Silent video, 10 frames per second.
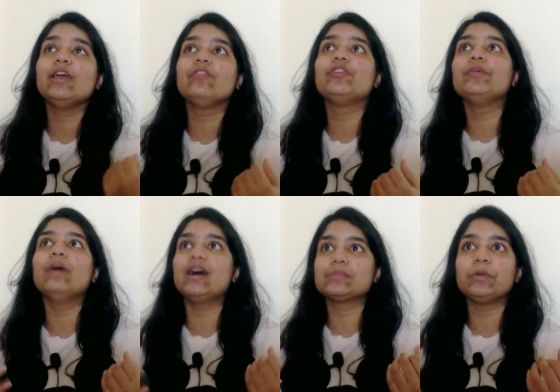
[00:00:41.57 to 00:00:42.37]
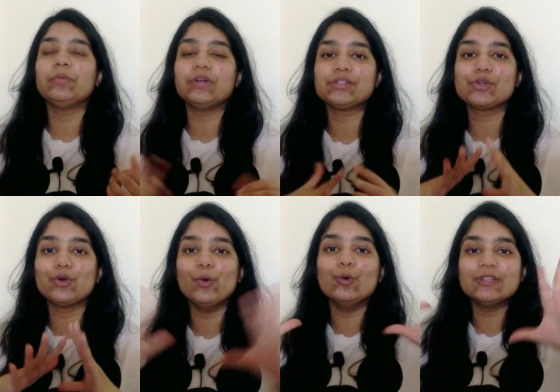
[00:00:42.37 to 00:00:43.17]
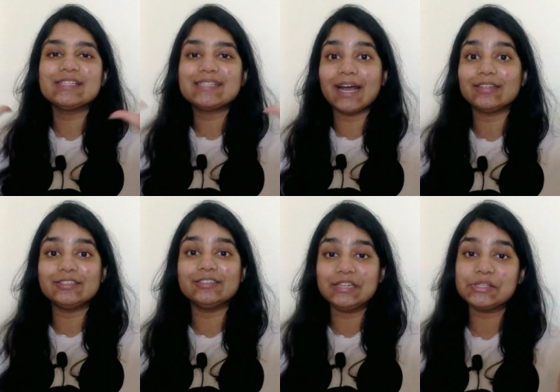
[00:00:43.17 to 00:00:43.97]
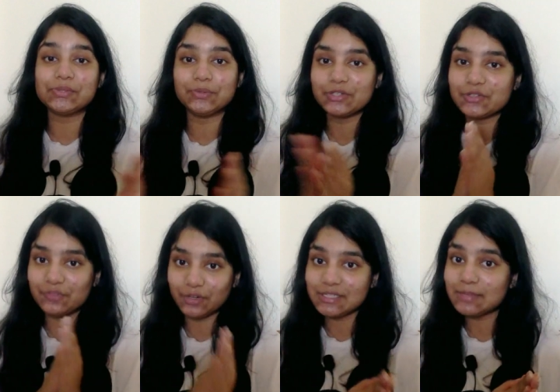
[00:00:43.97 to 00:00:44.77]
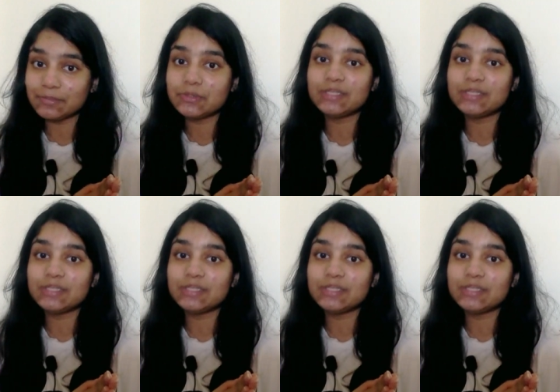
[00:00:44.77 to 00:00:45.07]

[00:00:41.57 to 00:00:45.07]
if you ask me what is the gold standard resource for step 2